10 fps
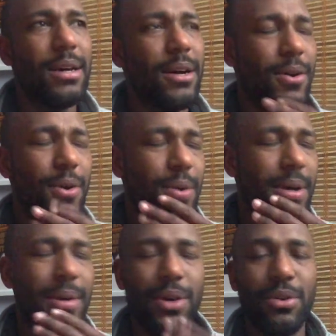
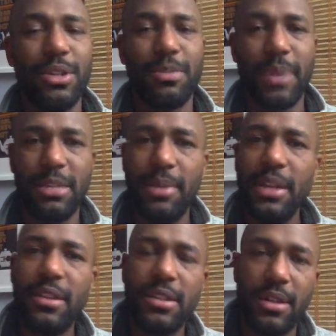or
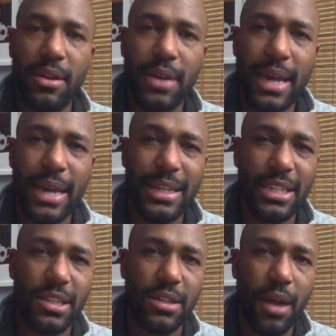responsibility is to look at
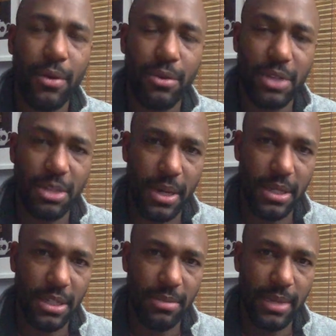historic
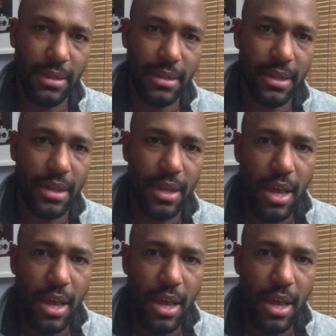responsibility.